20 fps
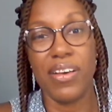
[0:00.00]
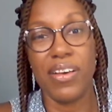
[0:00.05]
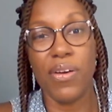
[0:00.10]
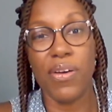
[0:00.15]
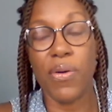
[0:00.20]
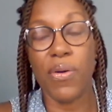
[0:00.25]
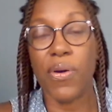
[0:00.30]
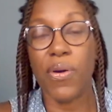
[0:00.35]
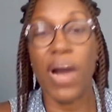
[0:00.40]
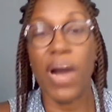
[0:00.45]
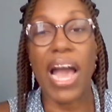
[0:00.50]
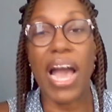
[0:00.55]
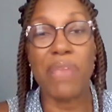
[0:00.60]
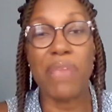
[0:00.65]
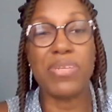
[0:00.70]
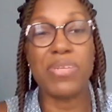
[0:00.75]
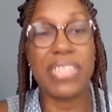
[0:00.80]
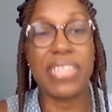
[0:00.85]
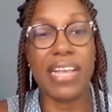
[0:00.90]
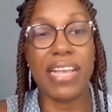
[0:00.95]
Or I
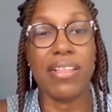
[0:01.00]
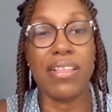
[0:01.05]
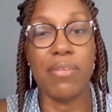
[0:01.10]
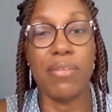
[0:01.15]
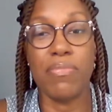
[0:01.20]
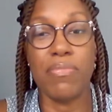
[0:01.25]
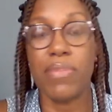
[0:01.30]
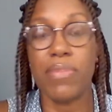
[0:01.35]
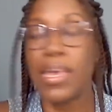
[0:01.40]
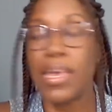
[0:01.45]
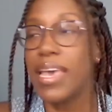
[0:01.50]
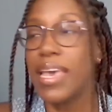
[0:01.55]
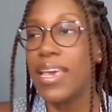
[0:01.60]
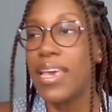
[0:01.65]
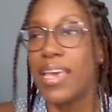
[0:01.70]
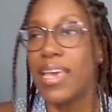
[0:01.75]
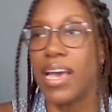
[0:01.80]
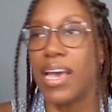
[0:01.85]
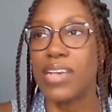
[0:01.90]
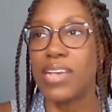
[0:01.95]
would tell him,
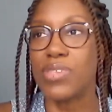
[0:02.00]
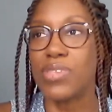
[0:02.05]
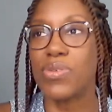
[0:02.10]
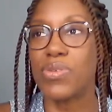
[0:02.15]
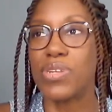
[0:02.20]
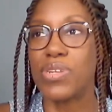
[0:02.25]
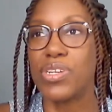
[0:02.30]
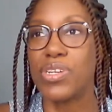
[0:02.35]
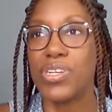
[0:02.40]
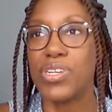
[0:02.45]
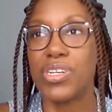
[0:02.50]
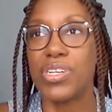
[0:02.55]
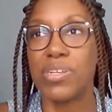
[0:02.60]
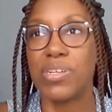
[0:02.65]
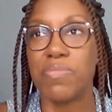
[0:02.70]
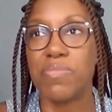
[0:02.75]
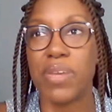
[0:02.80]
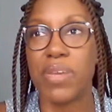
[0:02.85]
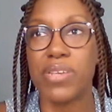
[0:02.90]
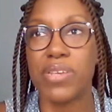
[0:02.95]
hey, I saw this
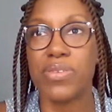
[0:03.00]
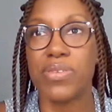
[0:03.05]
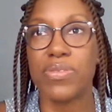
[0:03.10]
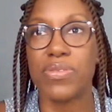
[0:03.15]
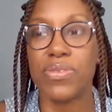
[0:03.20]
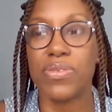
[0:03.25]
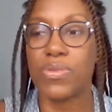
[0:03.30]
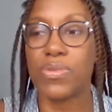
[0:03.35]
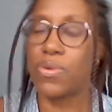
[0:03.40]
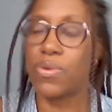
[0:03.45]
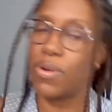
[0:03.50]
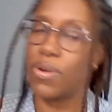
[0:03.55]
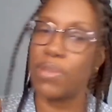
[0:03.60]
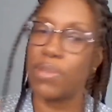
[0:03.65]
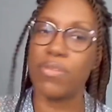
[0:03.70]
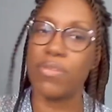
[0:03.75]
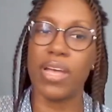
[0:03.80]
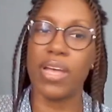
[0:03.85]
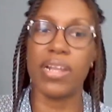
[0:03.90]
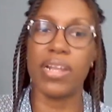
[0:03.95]
shirt by so.
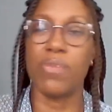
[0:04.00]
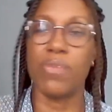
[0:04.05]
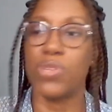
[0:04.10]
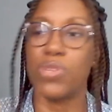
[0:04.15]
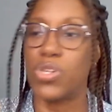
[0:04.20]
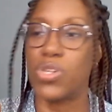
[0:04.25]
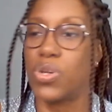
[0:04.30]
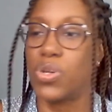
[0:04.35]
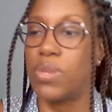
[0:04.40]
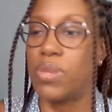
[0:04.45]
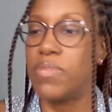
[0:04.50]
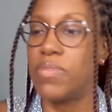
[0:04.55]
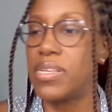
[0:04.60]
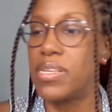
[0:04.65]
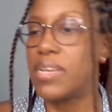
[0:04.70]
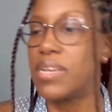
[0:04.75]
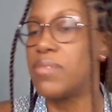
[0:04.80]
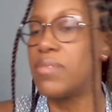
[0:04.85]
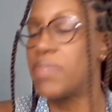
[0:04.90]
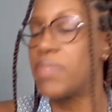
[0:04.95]
Oh, and I would show him it.
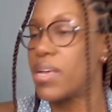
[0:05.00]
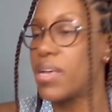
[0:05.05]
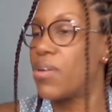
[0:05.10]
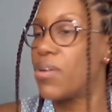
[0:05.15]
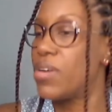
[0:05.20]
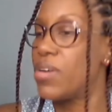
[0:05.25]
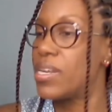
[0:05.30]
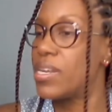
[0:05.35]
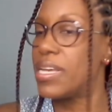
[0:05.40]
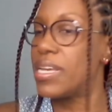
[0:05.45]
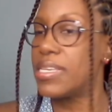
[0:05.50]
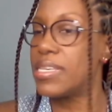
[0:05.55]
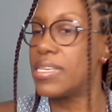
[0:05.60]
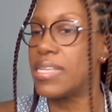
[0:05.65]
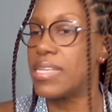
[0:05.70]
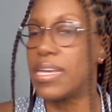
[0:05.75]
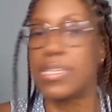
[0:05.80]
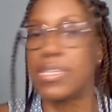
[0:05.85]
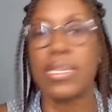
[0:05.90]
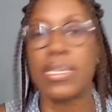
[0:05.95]
And he's like, oh, that's
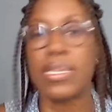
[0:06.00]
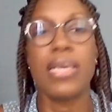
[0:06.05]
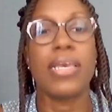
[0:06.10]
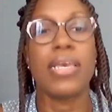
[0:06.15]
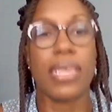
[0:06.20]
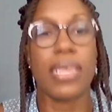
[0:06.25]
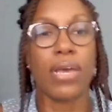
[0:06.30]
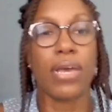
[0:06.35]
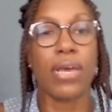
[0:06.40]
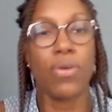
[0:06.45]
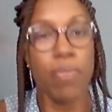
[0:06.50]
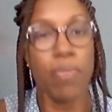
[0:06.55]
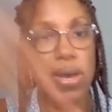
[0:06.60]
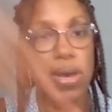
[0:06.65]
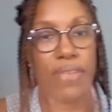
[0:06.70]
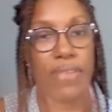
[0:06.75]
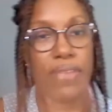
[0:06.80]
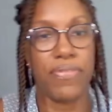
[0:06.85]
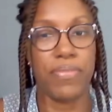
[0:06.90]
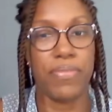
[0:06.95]
nice. Yeah, go
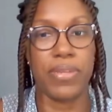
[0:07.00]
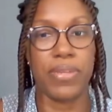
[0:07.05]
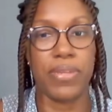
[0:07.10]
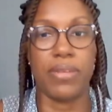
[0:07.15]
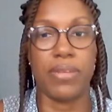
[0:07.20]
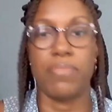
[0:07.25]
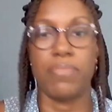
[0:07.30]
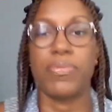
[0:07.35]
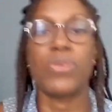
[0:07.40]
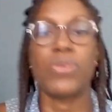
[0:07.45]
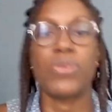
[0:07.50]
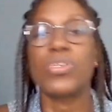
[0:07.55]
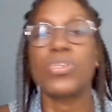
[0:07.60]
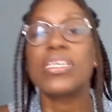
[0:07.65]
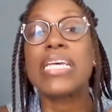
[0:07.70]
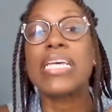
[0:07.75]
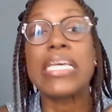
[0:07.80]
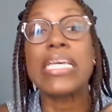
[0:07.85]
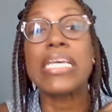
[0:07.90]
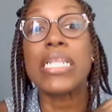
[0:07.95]
buy it for me now, because
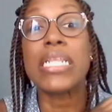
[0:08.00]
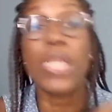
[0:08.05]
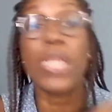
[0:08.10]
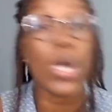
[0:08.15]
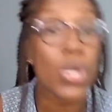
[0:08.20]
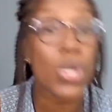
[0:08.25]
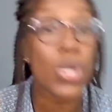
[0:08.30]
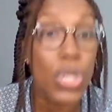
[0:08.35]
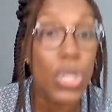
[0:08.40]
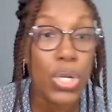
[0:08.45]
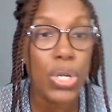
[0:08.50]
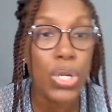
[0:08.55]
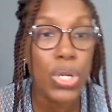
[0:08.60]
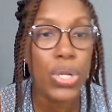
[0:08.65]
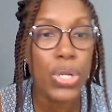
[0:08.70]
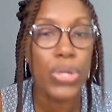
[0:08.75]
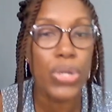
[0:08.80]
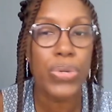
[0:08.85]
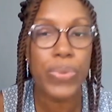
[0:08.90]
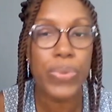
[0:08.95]
he not
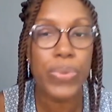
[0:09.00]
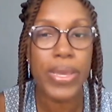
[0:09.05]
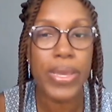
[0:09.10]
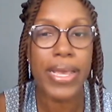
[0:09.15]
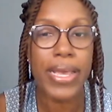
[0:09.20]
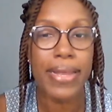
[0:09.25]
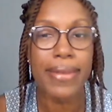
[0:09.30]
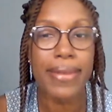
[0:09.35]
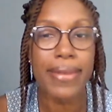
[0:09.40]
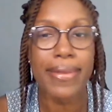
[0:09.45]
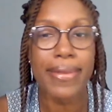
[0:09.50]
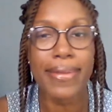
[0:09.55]
doing it.